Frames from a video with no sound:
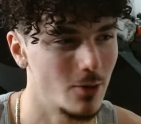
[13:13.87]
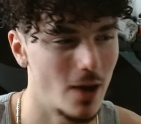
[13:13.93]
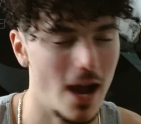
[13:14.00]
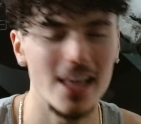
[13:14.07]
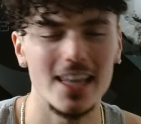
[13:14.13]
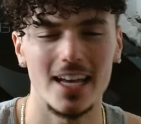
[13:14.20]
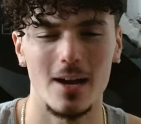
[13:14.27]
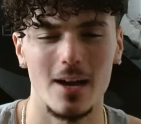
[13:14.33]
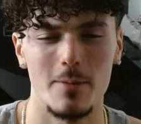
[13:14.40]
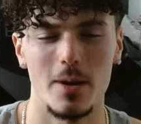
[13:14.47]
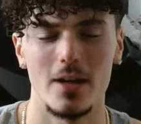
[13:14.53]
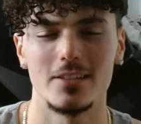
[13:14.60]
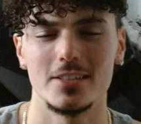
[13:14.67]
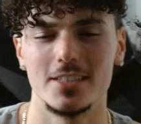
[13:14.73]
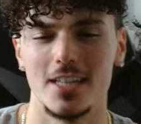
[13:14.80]
I like
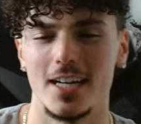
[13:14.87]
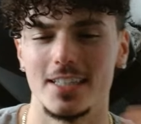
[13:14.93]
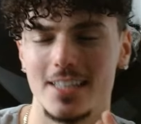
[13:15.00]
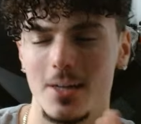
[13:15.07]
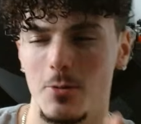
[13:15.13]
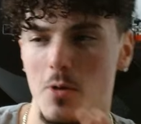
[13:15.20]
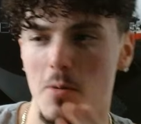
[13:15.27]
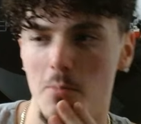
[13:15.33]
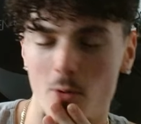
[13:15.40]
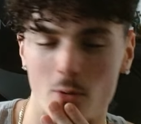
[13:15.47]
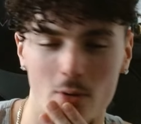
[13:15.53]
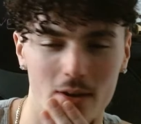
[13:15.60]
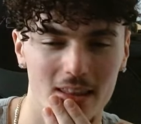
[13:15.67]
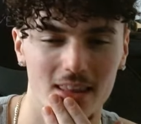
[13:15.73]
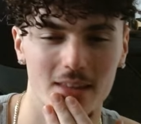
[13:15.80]
apologized at one
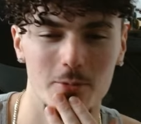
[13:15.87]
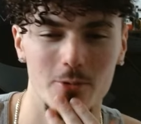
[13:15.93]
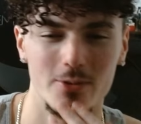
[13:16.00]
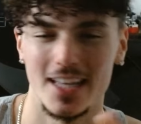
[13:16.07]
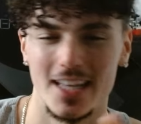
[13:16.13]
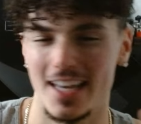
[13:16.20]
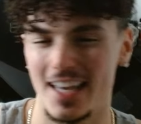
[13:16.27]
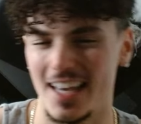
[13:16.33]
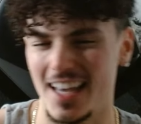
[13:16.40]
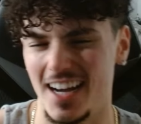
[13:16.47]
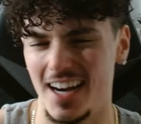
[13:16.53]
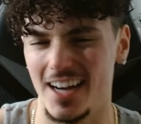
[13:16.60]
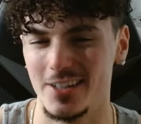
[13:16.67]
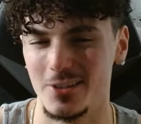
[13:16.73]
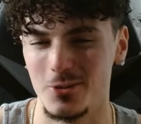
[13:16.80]
point, and then we was like
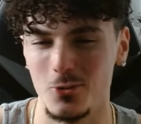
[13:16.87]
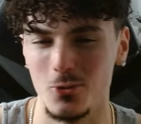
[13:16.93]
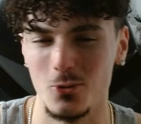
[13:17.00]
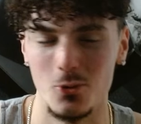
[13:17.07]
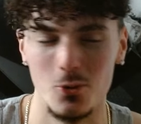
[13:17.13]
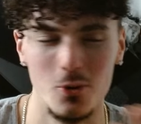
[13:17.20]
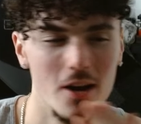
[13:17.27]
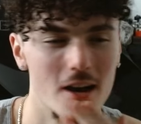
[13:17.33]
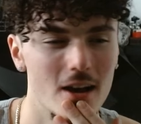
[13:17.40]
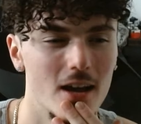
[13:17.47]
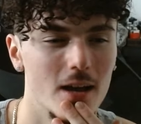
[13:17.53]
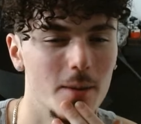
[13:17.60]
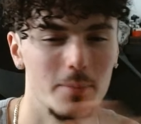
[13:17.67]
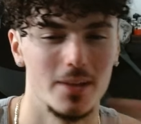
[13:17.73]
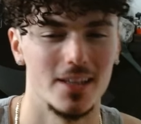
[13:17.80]
kind of cool,
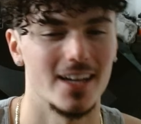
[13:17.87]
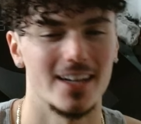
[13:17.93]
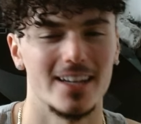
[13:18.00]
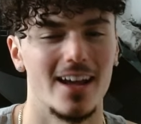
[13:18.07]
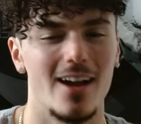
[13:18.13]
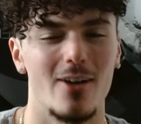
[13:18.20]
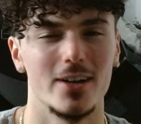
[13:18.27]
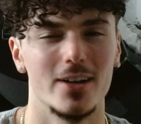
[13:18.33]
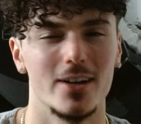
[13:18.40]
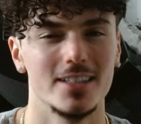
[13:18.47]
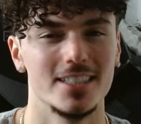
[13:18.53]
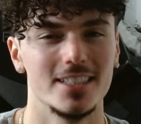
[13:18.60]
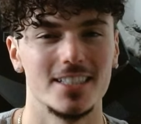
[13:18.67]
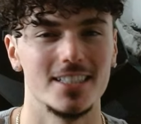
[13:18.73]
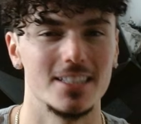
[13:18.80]
but like not
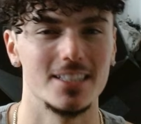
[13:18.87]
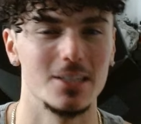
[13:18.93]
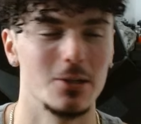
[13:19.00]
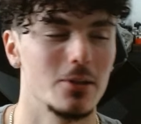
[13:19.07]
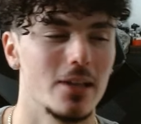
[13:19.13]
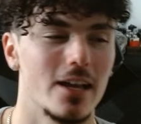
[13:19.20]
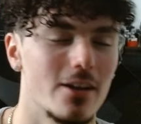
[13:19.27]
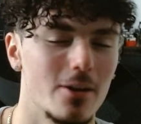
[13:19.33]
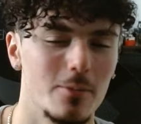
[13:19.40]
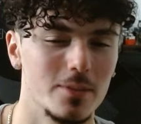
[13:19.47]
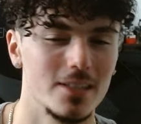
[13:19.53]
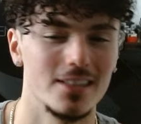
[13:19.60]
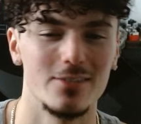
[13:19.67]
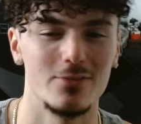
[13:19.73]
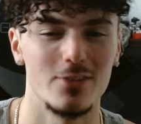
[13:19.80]
really. She still like
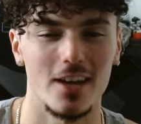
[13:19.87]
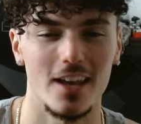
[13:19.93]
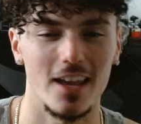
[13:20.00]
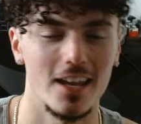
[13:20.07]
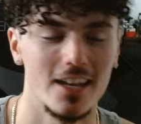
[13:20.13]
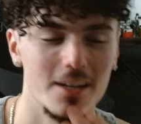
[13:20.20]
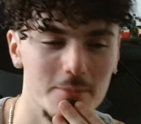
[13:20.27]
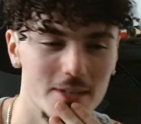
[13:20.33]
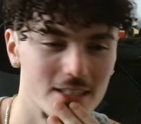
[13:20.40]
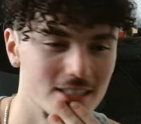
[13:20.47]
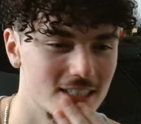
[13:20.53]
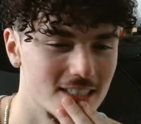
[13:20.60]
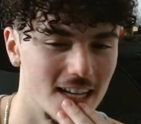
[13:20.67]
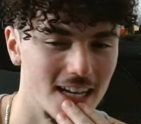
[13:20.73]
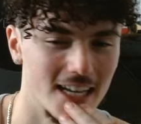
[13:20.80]
completely fucking hated me, and
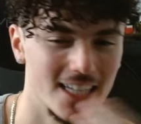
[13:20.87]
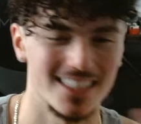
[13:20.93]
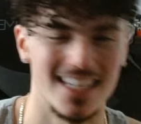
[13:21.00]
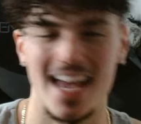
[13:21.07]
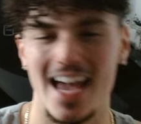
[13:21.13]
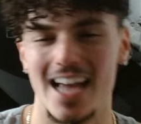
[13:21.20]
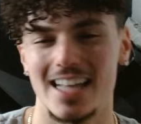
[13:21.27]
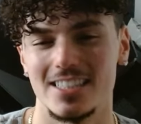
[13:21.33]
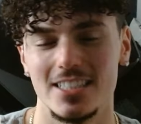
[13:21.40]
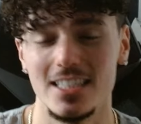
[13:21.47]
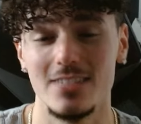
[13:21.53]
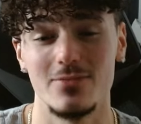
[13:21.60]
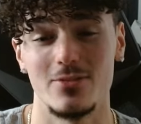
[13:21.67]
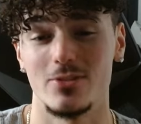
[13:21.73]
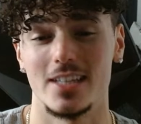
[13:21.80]
she, I guess act, she
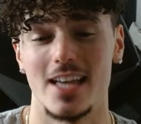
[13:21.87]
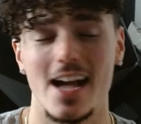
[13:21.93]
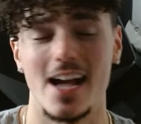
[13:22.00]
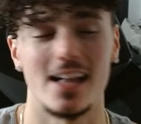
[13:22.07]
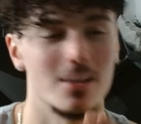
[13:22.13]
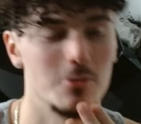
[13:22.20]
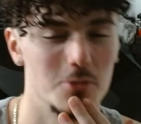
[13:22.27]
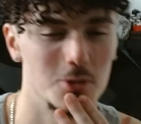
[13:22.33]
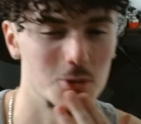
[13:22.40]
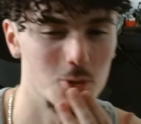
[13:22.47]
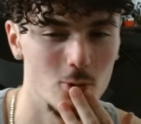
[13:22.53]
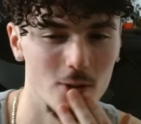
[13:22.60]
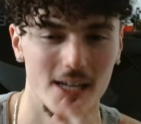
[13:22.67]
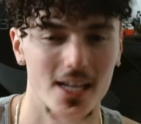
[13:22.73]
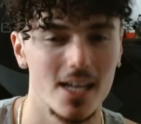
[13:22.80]
didn't even really act like we was
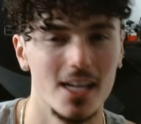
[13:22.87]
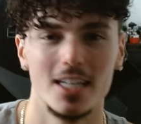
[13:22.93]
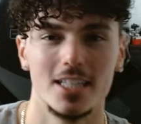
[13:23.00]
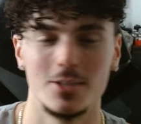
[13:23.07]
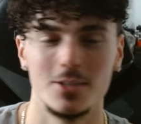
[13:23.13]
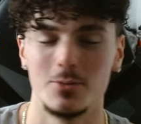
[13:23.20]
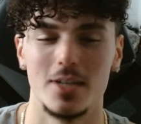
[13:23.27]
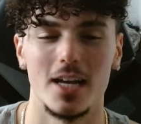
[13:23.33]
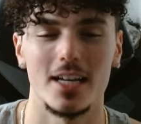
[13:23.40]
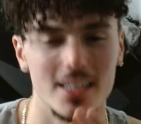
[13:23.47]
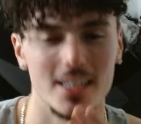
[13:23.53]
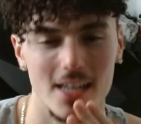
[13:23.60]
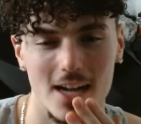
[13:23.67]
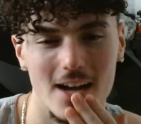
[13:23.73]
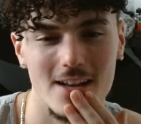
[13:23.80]
cool. Like she would not
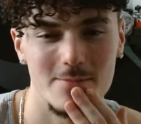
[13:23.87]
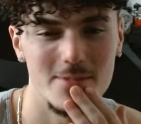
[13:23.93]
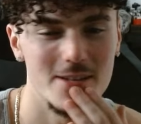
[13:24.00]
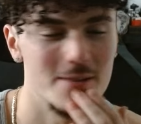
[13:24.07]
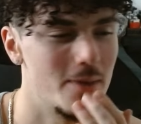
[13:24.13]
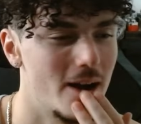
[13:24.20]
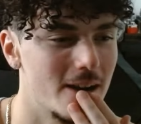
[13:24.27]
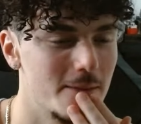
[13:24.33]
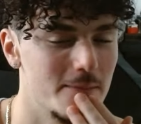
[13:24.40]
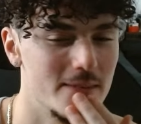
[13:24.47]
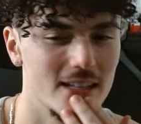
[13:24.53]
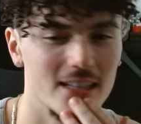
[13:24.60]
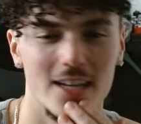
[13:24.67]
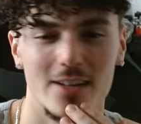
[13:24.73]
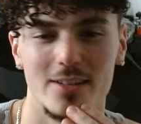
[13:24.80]
say hi to me, bye to
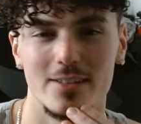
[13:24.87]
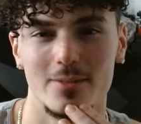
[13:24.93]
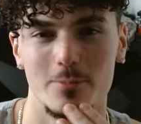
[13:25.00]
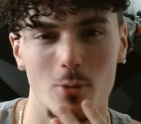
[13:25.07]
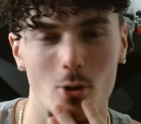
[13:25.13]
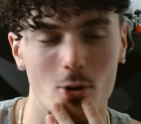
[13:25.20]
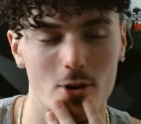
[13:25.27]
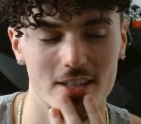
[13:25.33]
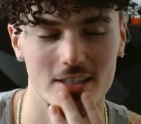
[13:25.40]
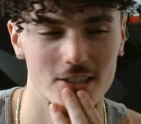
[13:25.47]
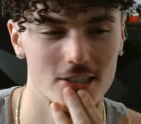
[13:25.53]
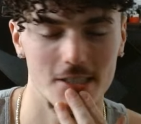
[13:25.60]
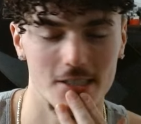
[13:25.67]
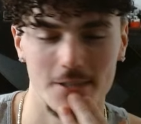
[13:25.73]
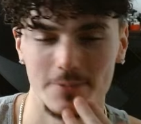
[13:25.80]
me, like parties and
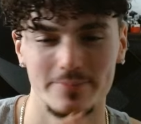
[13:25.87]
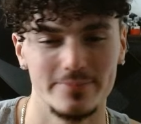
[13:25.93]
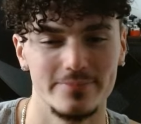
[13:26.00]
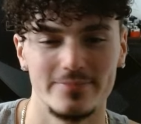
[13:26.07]
shit.